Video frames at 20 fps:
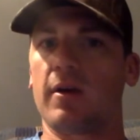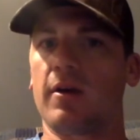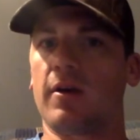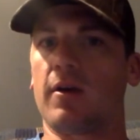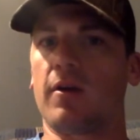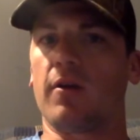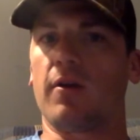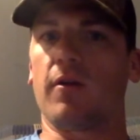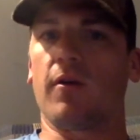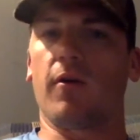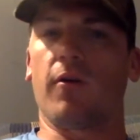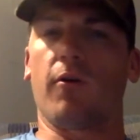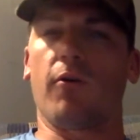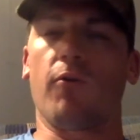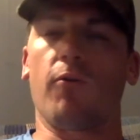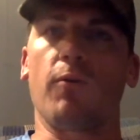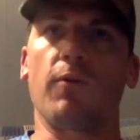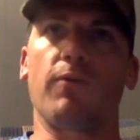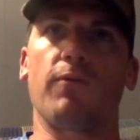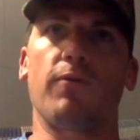
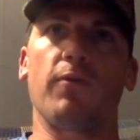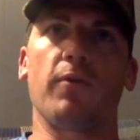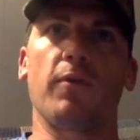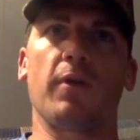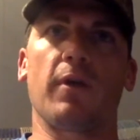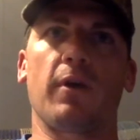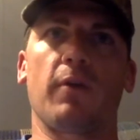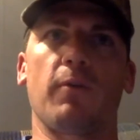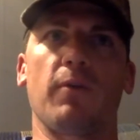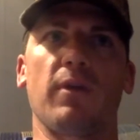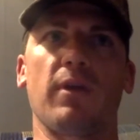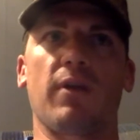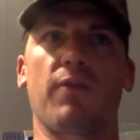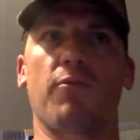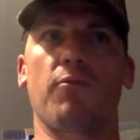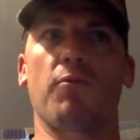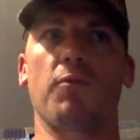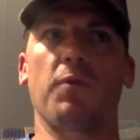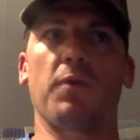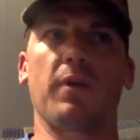We feel like we never
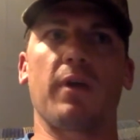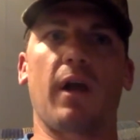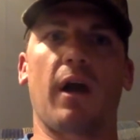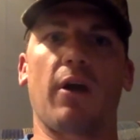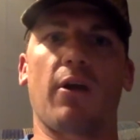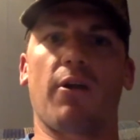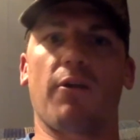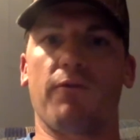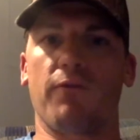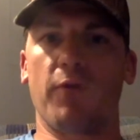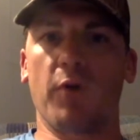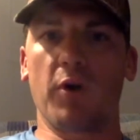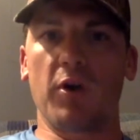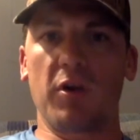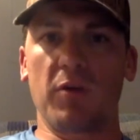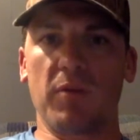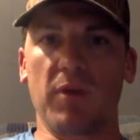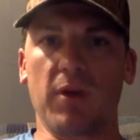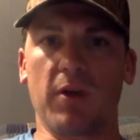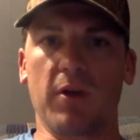really got our
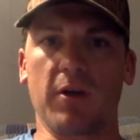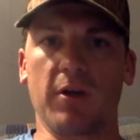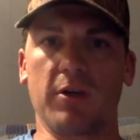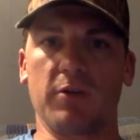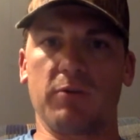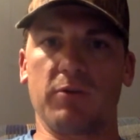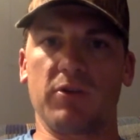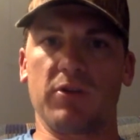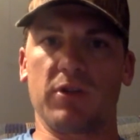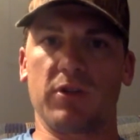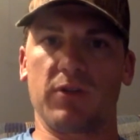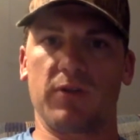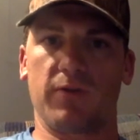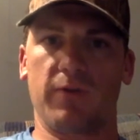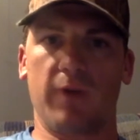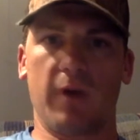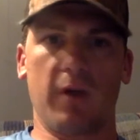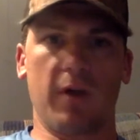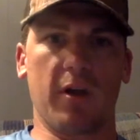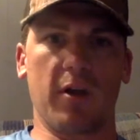footing because we just
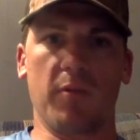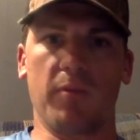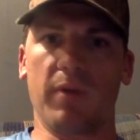fell out of